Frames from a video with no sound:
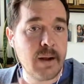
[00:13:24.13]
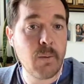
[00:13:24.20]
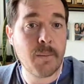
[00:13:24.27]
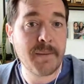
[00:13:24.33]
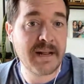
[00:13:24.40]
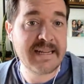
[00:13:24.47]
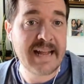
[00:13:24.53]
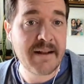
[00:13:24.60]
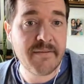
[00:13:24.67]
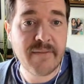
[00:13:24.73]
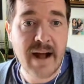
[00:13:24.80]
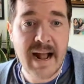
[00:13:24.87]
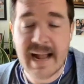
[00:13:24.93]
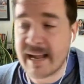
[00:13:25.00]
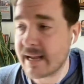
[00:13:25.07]
women
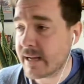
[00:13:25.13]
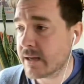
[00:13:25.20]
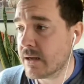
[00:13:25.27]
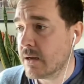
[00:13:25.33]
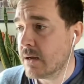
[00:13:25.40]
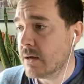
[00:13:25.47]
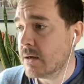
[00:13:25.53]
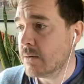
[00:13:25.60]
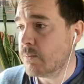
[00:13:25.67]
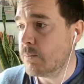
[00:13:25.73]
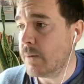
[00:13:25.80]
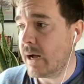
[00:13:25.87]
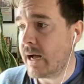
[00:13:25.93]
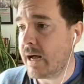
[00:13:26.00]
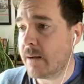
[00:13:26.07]
identifying
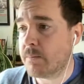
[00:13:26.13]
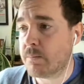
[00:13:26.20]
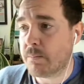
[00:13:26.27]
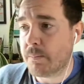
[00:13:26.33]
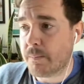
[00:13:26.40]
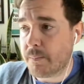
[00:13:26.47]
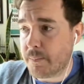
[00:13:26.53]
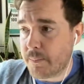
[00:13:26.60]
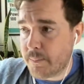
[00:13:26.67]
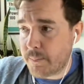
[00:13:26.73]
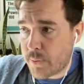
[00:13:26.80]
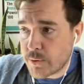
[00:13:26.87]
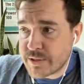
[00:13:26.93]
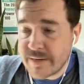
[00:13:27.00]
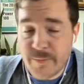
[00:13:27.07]

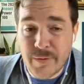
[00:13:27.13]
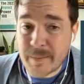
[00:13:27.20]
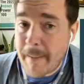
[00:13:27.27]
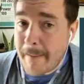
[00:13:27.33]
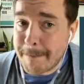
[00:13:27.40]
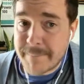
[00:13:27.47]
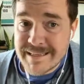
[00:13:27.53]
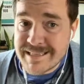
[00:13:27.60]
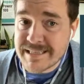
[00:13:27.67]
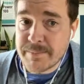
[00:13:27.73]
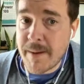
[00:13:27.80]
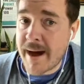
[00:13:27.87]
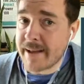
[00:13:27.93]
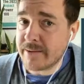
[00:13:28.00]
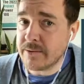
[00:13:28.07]
person, if you're thinking about business
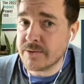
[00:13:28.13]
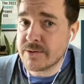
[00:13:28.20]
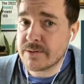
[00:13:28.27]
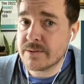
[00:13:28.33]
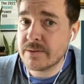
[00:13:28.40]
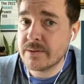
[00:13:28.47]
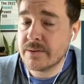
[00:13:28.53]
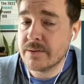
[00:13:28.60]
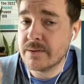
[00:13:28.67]
models.